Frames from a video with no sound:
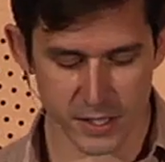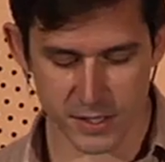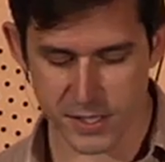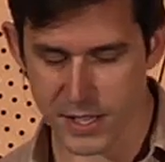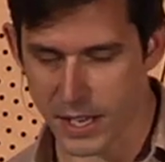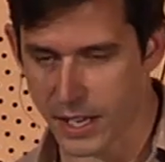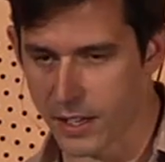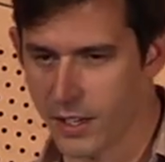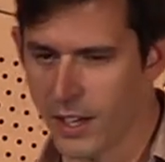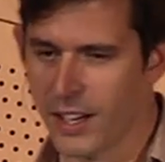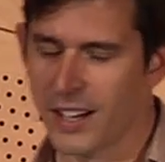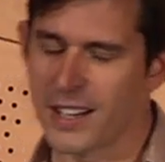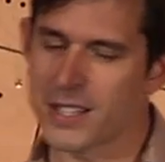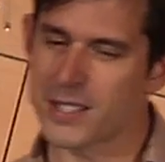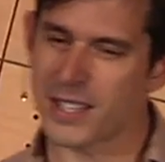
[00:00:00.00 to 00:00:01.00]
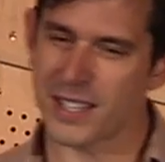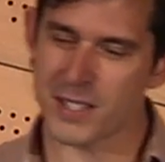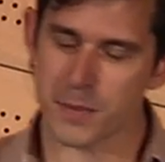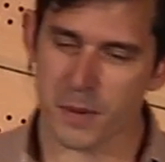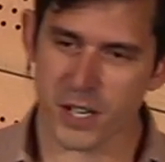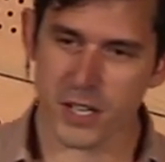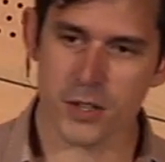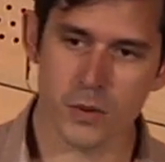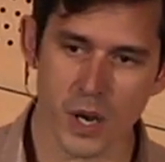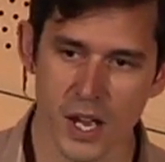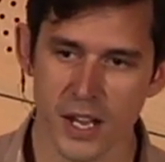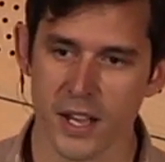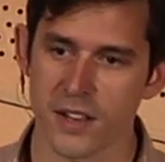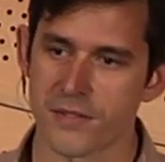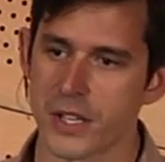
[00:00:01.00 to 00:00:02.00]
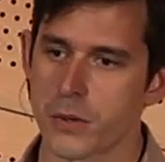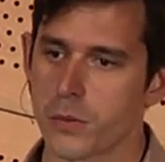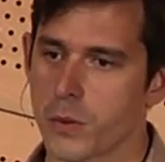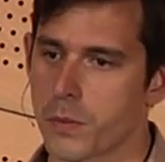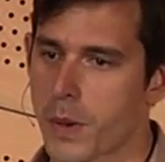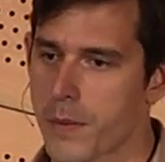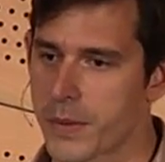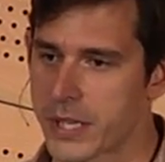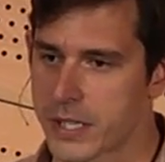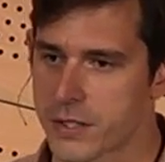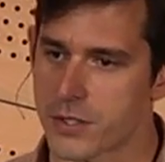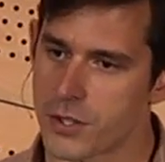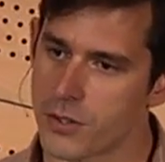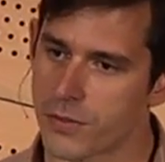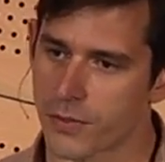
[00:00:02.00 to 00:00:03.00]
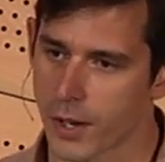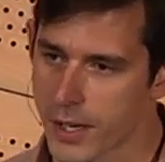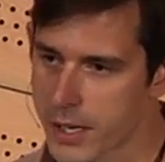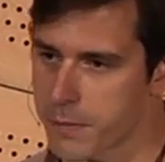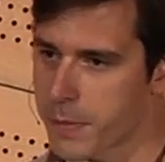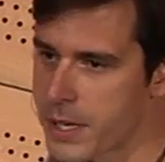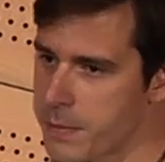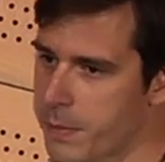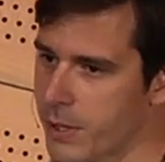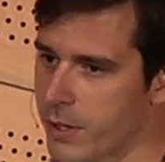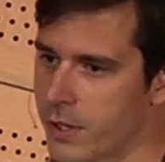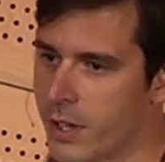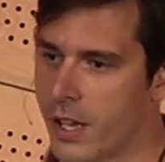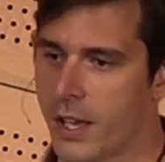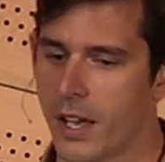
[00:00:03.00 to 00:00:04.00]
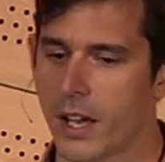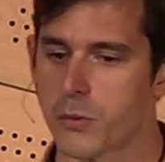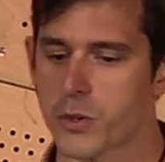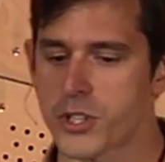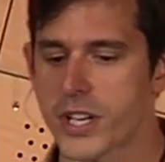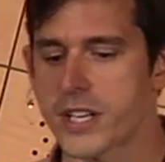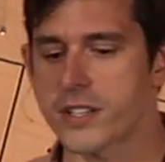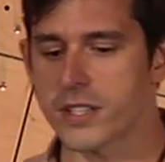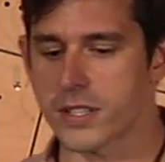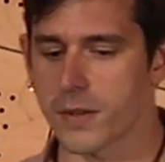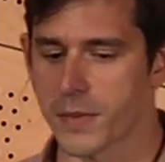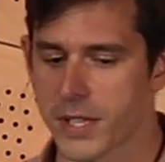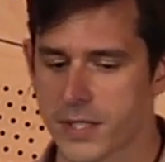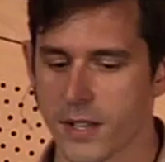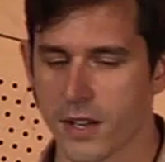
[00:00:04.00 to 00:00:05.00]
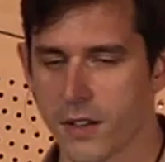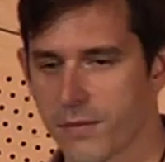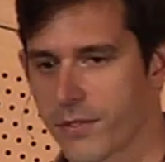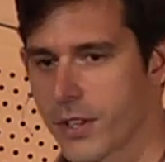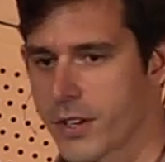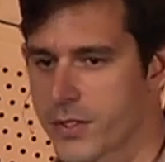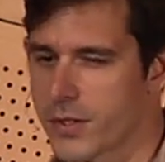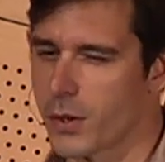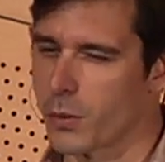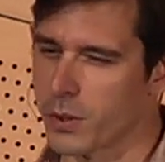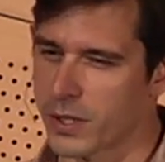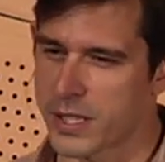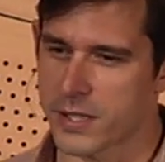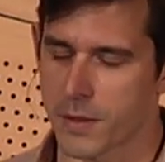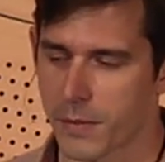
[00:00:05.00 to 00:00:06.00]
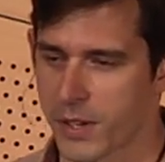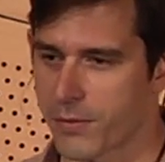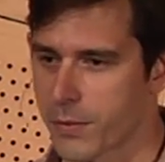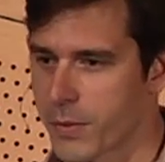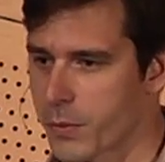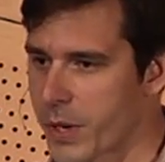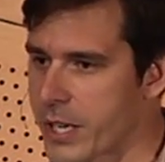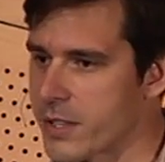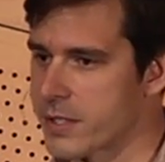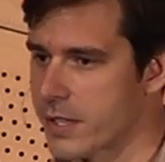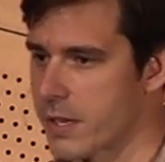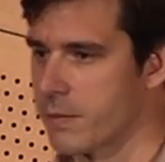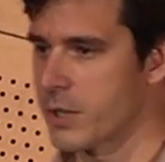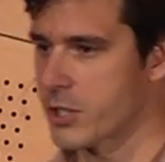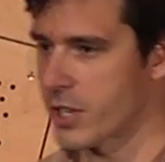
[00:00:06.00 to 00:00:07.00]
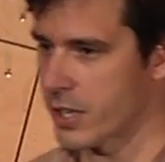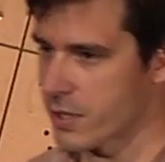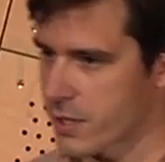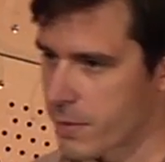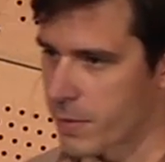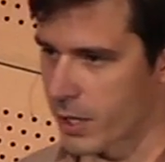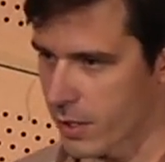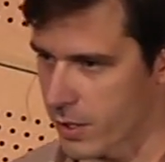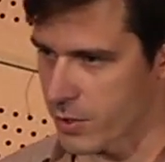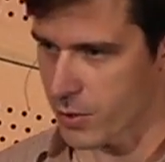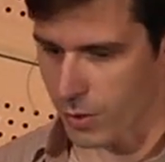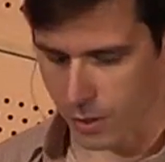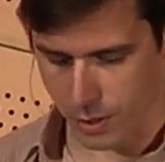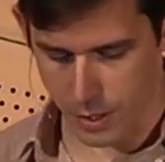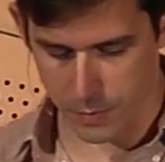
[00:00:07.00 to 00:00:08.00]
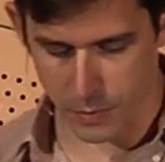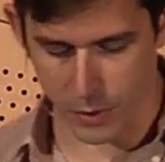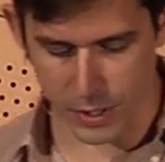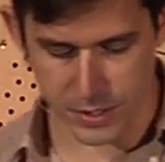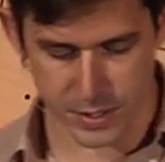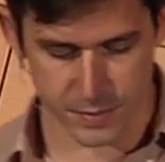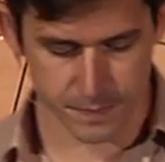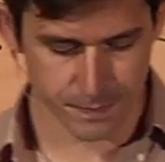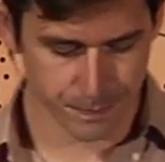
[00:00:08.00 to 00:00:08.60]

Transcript: and say, it's pretty UI heavy, we'll probably need 2 front-end people, and we're changing some of the sign-up flow, so we'll need somebody from the Rails team to change some of the controller endpoints.